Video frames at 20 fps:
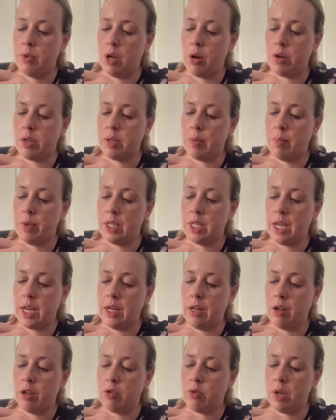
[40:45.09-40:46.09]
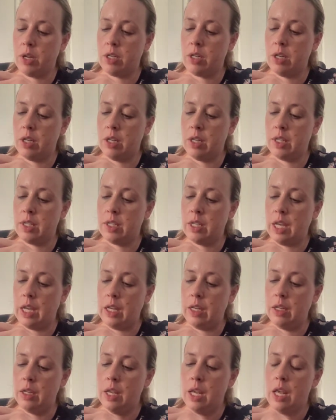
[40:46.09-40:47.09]
nourish and maintain hydration in the
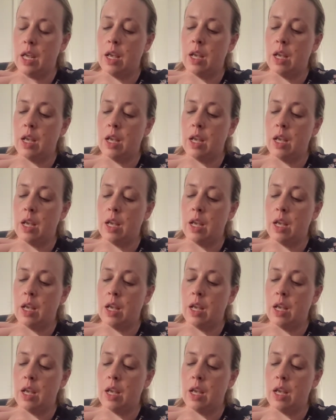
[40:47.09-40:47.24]
skin.